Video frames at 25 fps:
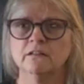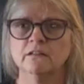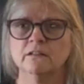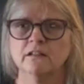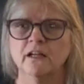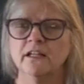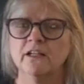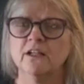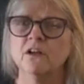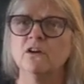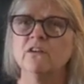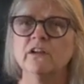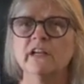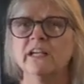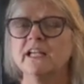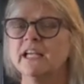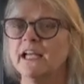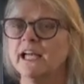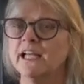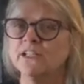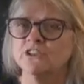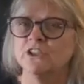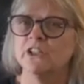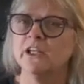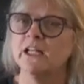I don't
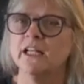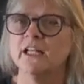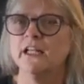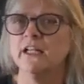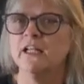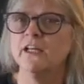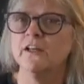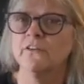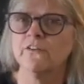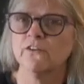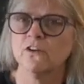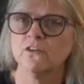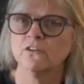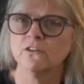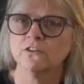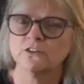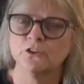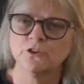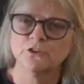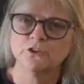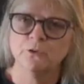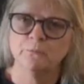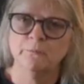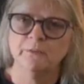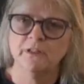engage in any other
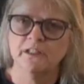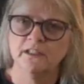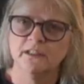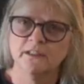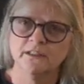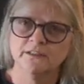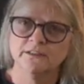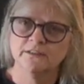social media,